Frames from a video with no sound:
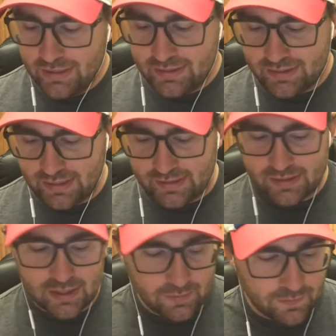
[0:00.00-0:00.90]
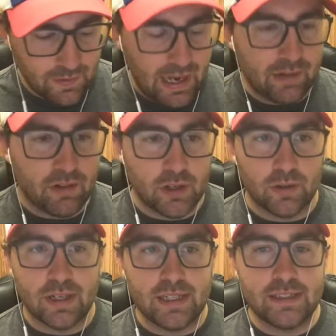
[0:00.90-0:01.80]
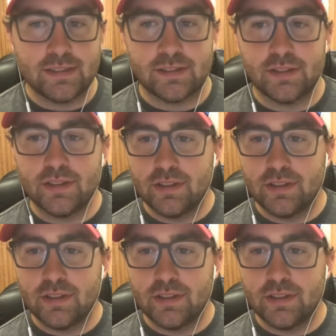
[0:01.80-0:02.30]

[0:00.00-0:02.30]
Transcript: 65 degrees